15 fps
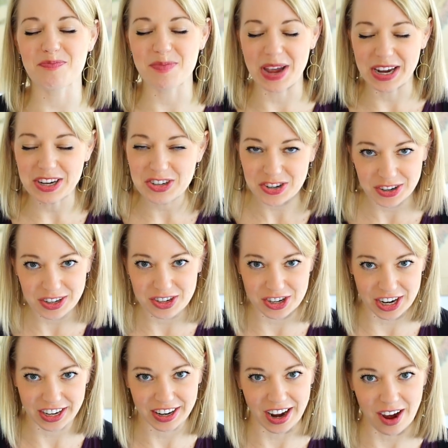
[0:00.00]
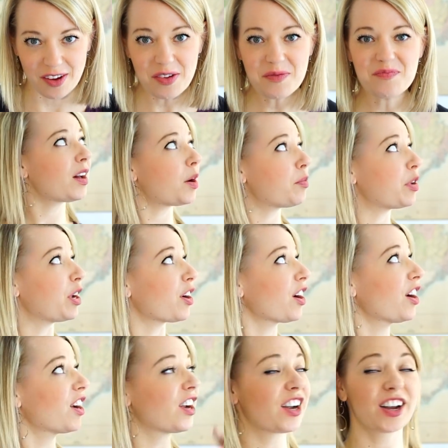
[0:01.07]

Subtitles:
make sure to check it out up here.